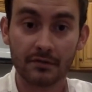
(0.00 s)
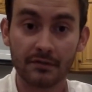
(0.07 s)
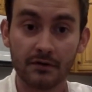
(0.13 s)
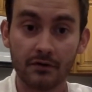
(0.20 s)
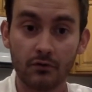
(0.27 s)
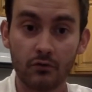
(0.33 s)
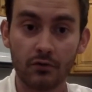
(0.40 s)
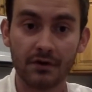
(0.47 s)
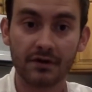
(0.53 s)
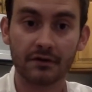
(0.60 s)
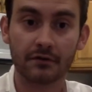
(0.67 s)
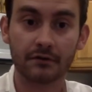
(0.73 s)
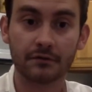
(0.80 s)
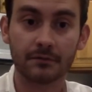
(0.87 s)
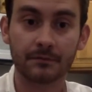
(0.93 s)
the
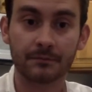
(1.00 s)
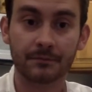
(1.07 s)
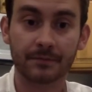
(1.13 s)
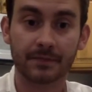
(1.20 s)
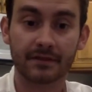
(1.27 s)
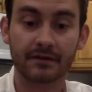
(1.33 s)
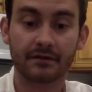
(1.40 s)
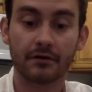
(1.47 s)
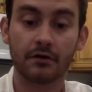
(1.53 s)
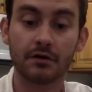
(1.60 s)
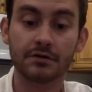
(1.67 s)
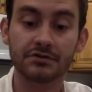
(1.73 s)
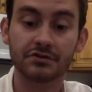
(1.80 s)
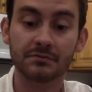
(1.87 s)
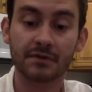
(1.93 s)
oil
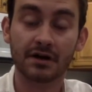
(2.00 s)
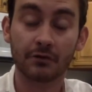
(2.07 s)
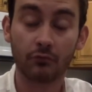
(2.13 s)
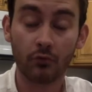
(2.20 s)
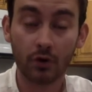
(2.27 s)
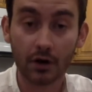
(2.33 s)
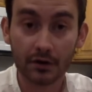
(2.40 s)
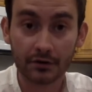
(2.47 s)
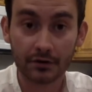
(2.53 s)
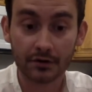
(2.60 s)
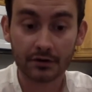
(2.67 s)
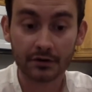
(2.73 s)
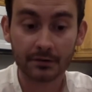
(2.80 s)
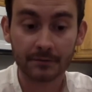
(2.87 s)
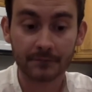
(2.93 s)
onto my
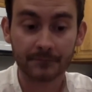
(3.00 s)
water,